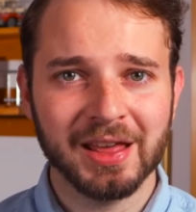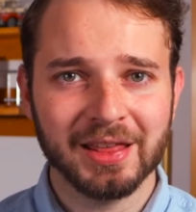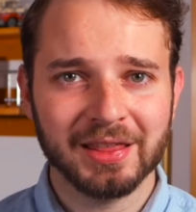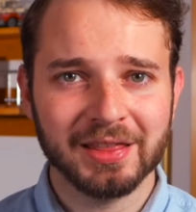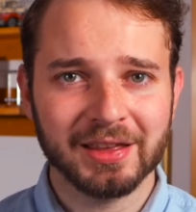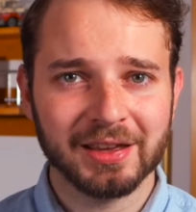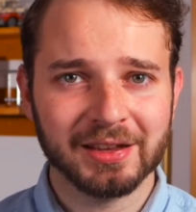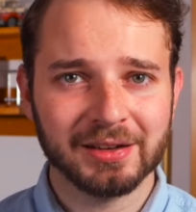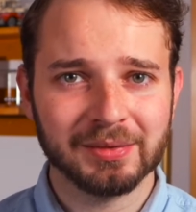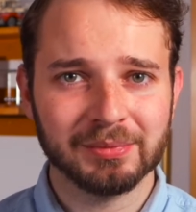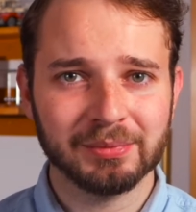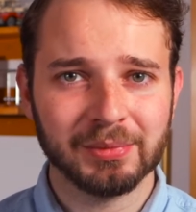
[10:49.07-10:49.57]

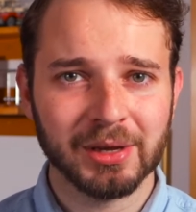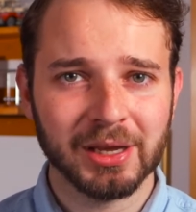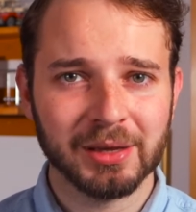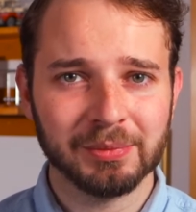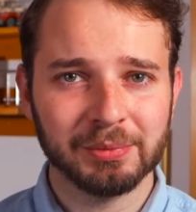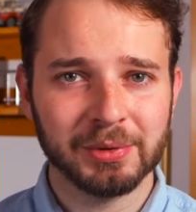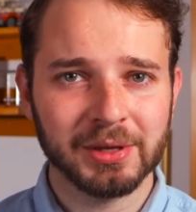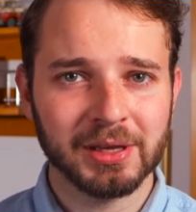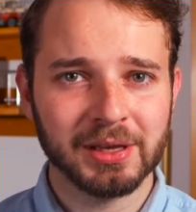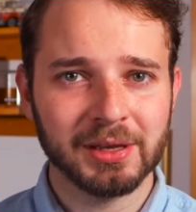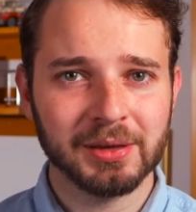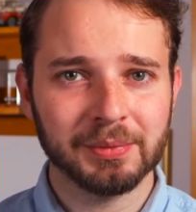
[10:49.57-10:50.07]
then
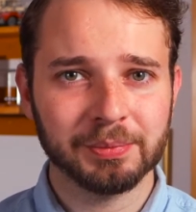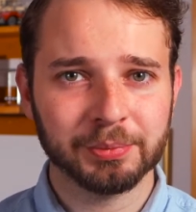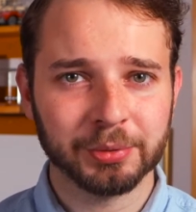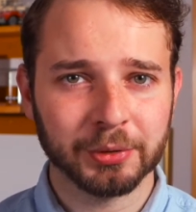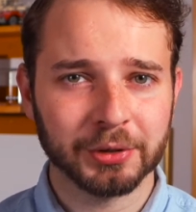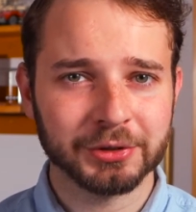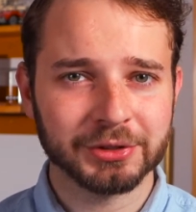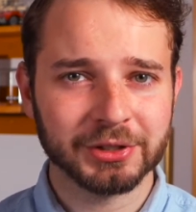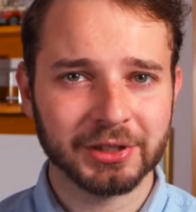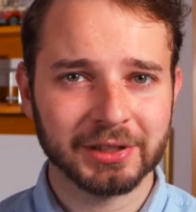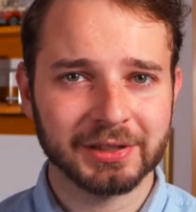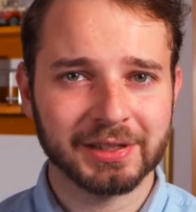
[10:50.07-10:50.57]
maybe
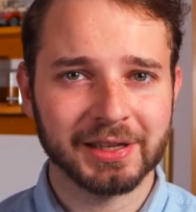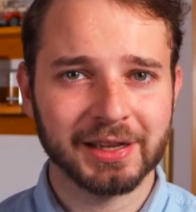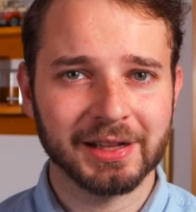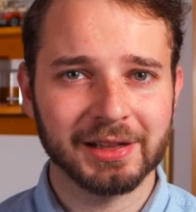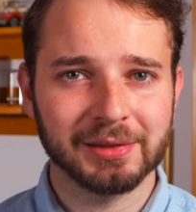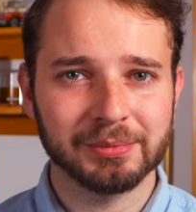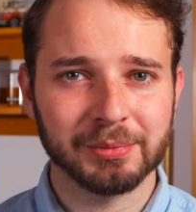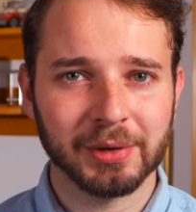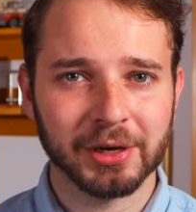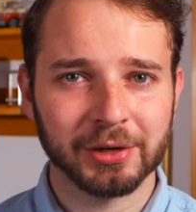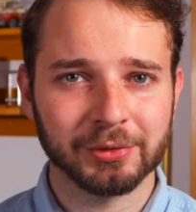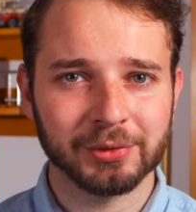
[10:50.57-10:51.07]
Project
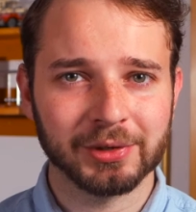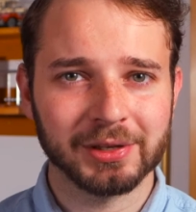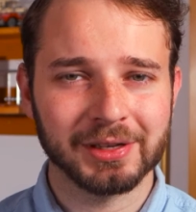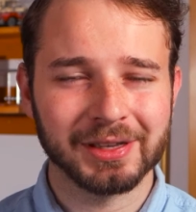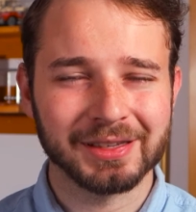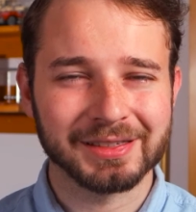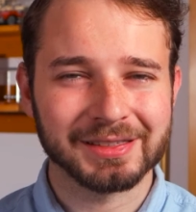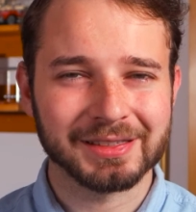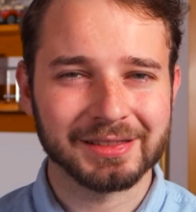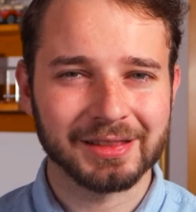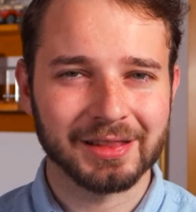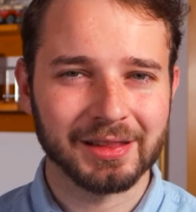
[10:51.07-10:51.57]
Hail Mary
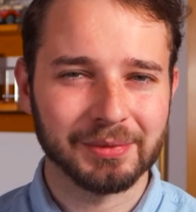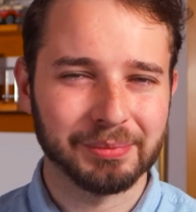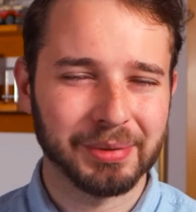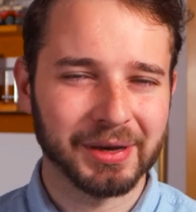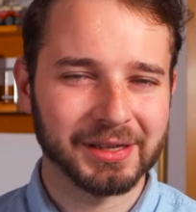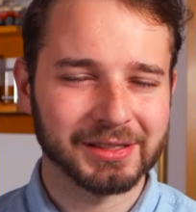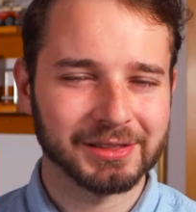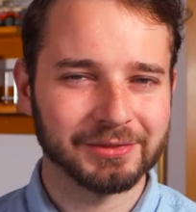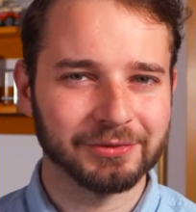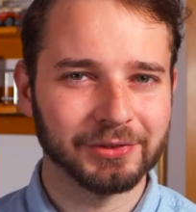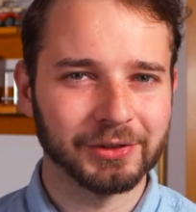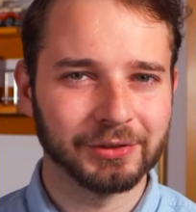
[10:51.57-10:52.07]
isn't the
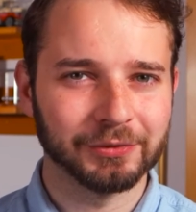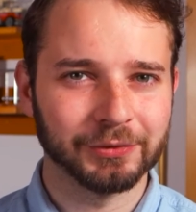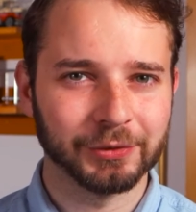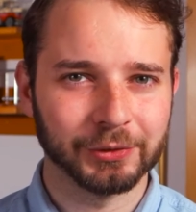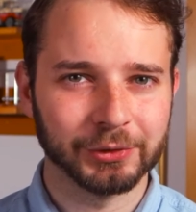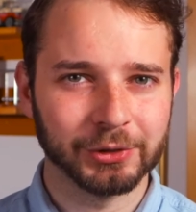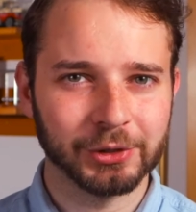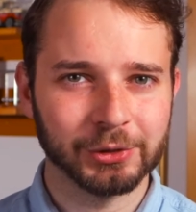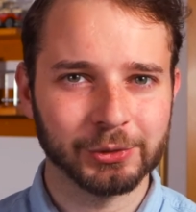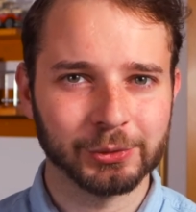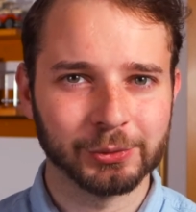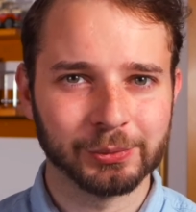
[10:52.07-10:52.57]
best fit for
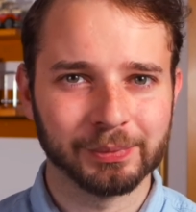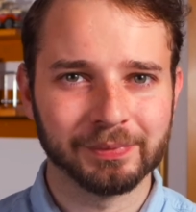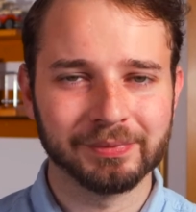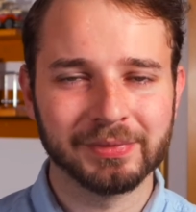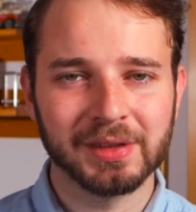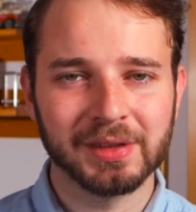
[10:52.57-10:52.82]
you.